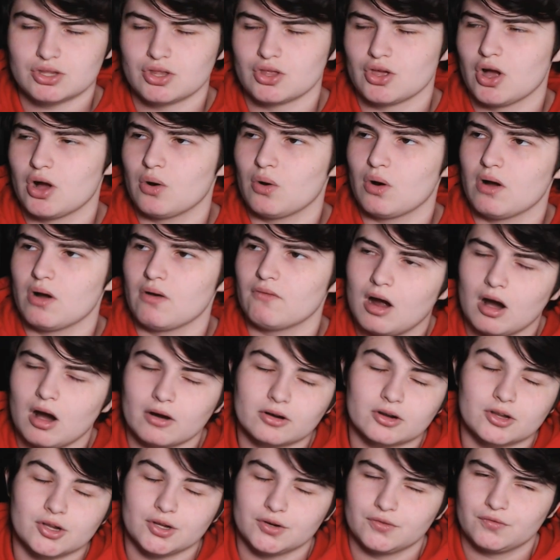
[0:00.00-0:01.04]
though of our
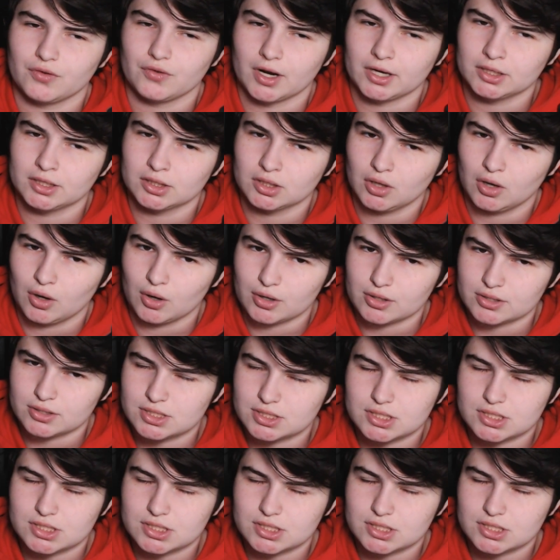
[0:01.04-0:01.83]
good friend Lars.